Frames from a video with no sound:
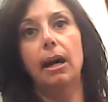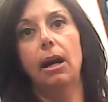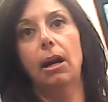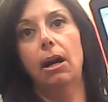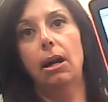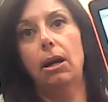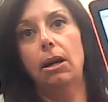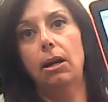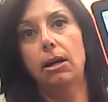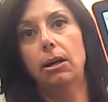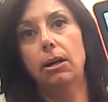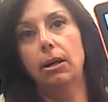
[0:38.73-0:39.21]

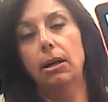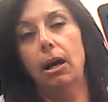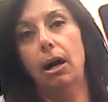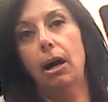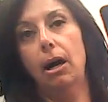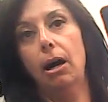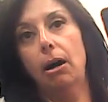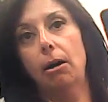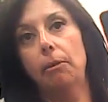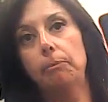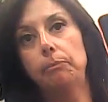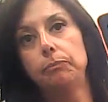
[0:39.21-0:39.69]
our
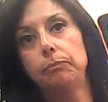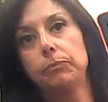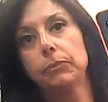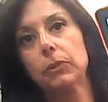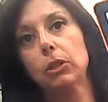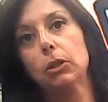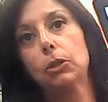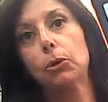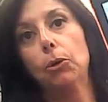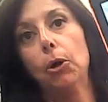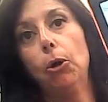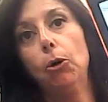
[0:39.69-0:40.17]

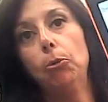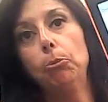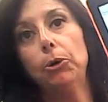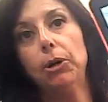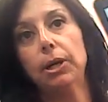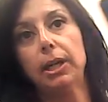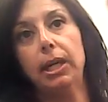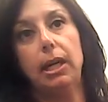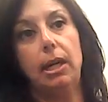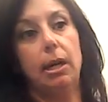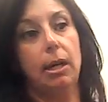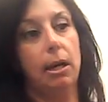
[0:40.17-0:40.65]

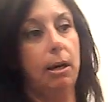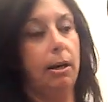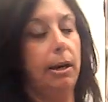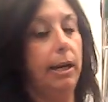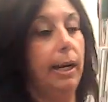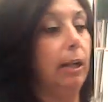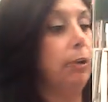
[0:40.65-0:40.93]
Chromebook here, and